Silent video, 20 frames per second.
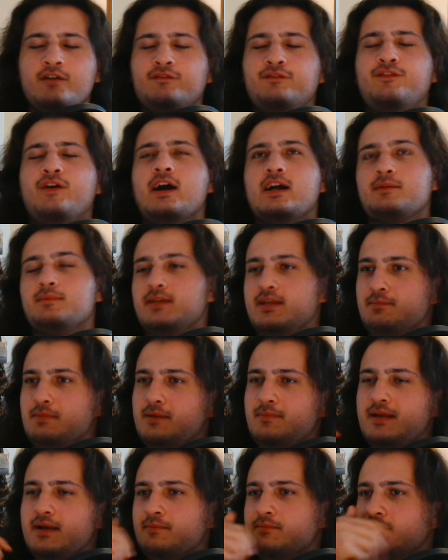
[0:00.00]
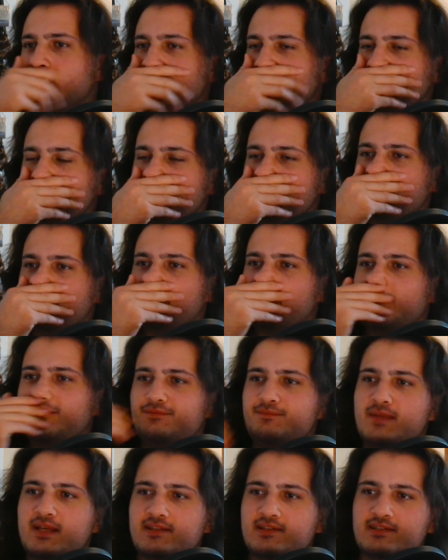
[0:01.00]
Fuck me, maybe I'm getting stuff
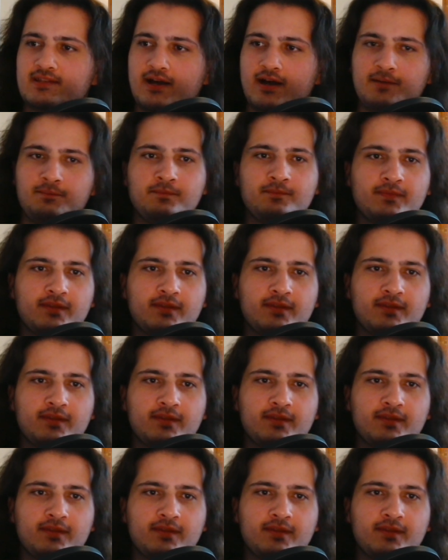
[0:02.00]
mixed up.